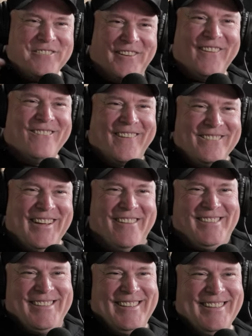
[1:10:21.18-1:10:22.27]
and fill up.
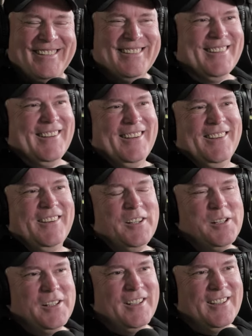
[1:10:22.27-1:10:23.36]
Yes. And this
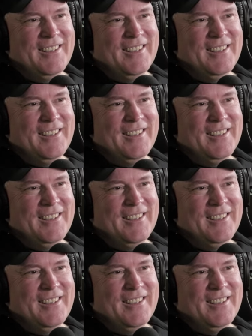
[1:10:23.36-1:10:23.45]
was the you